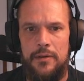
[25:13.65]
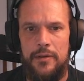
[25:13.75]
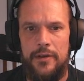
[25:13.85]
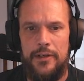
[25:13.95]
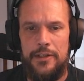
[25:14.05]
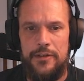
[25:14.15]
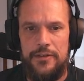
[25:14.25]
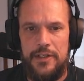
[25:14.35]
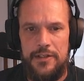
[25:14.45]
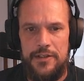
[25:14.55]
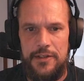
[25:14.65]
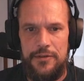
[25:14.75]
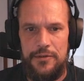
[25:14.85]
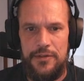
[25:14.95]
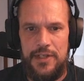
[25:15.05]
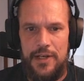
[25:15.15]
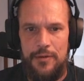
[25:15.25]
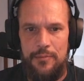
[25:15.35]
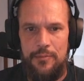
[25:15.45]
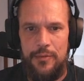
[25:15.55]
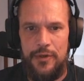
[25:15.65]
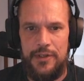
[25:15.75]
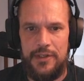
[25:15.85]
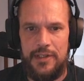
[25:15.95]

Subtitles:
Oh, I changed it to tile point